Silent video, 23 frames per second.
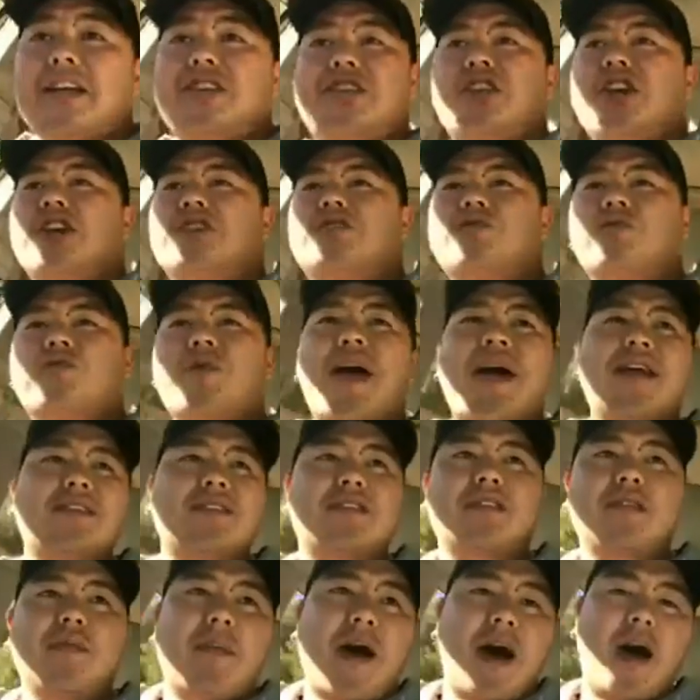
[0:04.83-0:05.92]
just
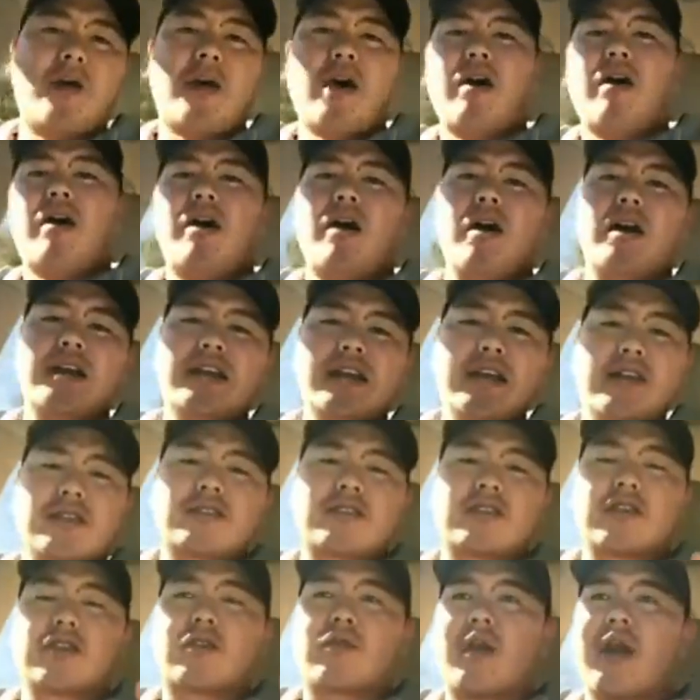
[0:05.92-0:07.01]
ranted about on
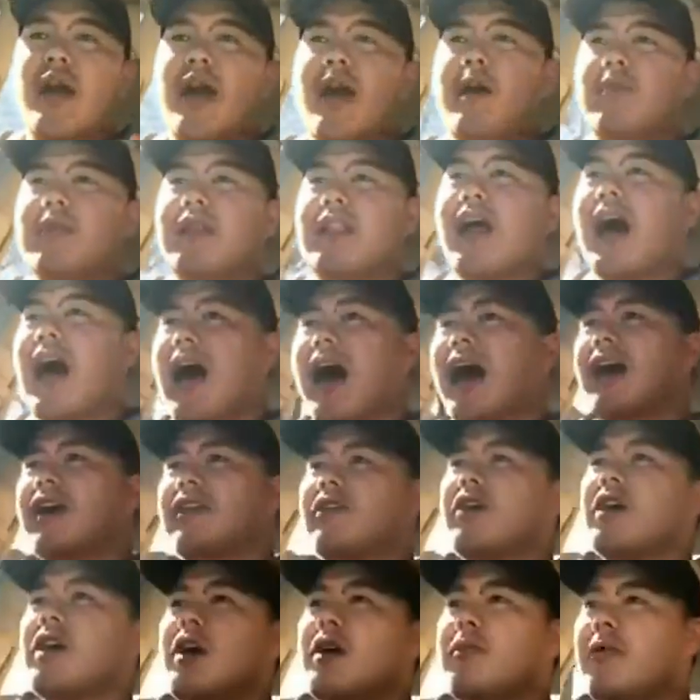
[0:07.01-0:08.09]
Instagram live,